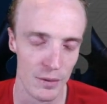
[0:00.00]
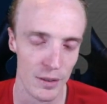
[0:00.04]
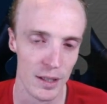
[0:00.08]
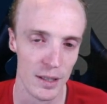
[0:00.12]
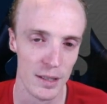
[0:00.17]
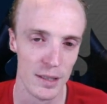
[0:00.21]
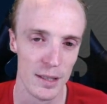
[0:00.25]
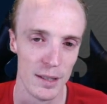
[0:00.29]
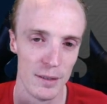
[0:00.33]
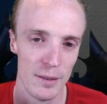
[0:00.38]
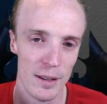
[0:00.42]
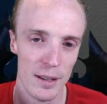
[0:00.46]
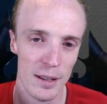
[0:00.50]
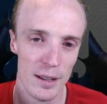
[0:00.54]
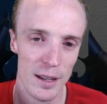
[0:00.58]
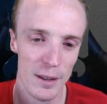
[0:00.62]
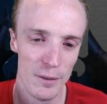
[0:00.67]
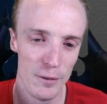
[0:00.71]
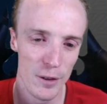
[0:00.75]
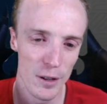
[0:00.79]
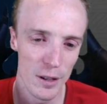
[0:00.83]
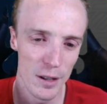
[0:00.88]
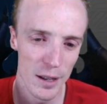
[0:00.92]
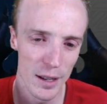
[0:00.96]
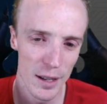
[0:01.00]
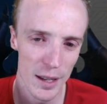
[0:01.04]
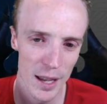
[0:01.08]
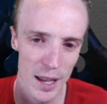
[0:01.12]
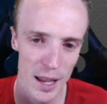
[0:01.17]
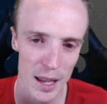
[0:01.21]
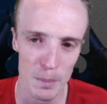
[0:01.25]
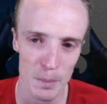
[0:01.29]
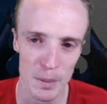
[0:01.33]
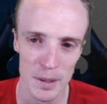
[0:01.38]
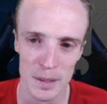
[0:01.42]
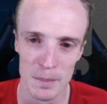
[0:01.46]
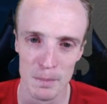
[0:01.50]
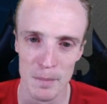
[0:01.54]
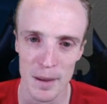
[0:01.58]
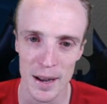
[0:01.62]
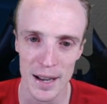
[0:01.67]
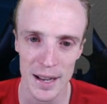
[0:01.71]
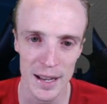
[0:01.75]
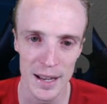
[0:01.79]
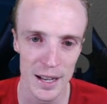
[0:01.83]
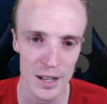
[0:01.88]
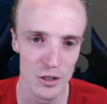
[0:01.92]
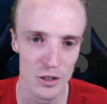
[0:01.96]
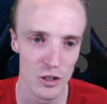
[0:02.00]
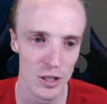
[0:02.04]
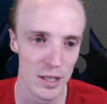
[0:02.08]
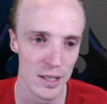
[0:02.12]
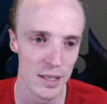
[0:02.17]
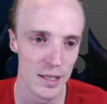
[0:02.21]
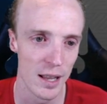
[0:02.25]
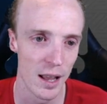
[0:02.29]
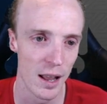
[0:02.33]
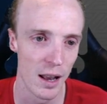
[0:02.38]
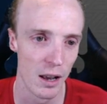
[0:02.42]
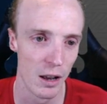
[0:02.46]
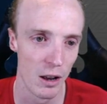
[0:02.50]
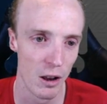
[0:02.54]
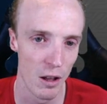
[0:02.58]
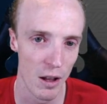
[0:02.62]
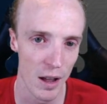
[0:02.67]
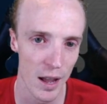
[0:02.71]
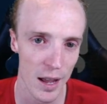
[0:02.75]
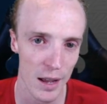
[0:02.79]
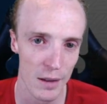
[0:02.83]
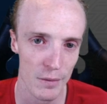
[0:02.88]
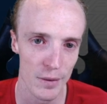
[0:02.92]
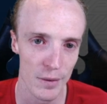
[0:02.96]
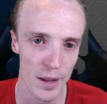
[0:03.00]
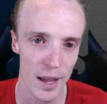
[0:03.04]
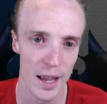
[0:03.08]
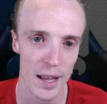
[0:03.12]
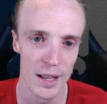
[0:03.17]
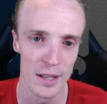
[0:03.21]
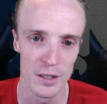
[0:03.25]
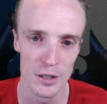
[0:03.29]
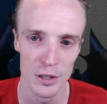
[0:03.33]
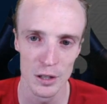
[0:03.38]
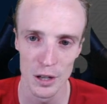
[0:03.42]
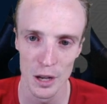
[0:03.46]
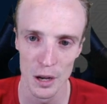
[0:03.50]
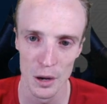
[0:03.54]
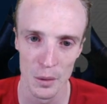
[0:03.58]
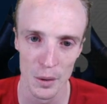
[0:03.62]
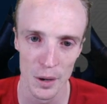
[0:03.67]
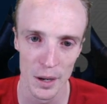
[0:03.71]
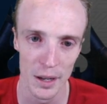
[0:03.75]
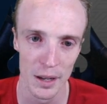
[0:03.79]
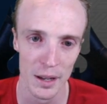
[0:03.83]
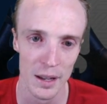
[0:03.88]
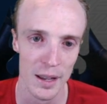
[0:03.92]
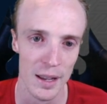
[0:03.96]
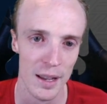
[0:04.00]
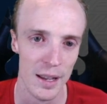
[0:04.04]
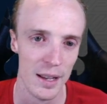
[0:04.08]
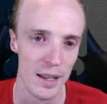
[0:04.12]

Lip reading: and if you can keep as many NGs alive as you're going,